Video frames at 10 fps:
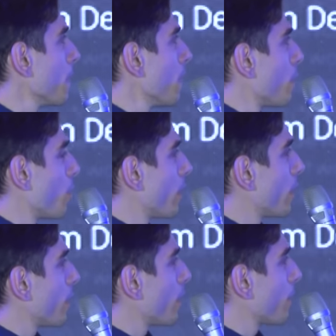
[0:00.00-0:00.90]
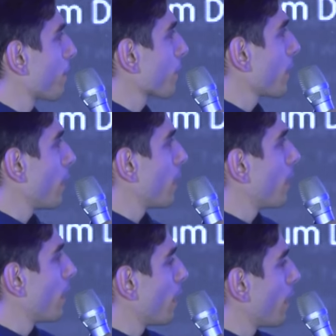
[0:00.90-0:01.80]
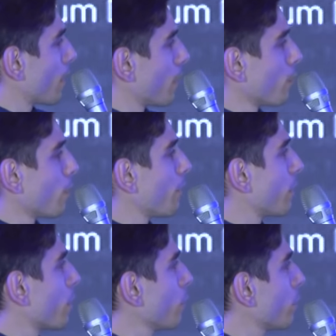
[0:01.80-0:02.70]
where you have the usual